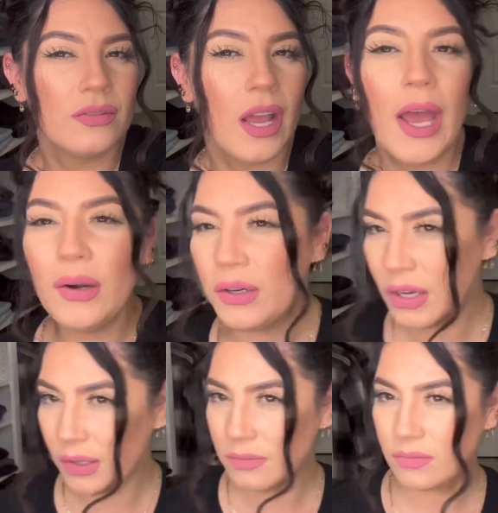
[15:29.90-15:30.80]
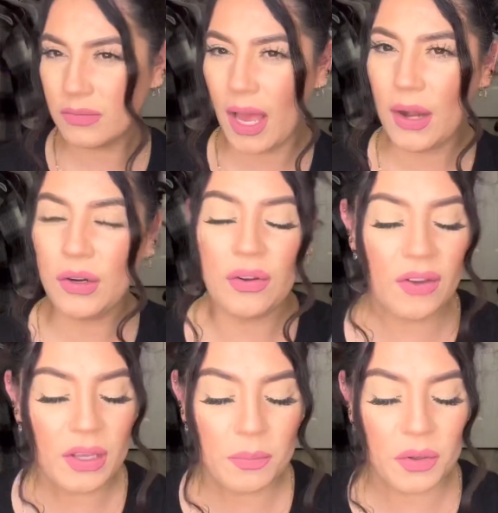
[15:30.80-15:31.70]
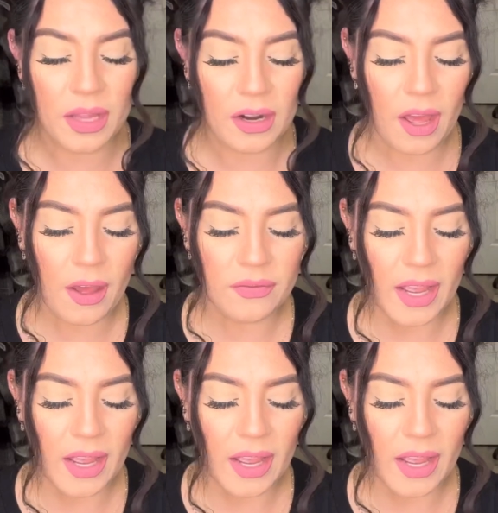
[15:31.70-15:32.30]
I don't know. I don't know if I could pull that off.